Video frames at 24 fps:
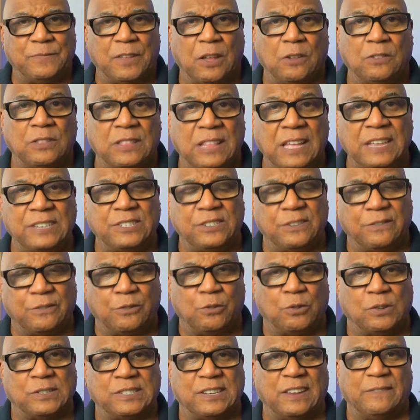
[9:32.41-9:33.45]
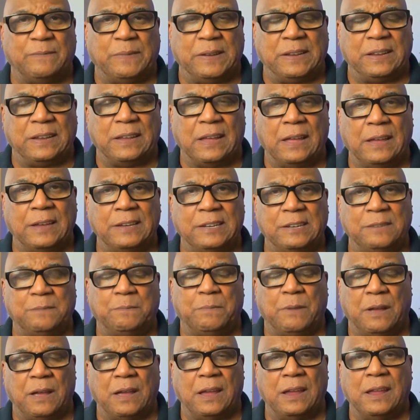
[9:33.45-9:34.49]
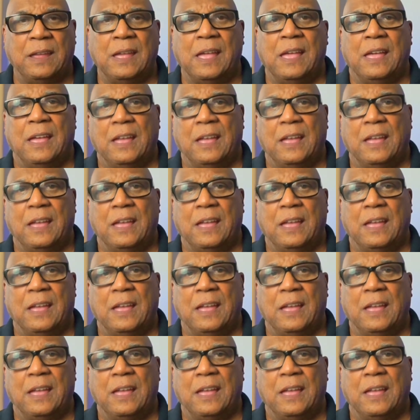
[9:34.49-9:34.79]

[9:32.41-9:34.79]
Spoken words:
Unless, of course, I've been guided by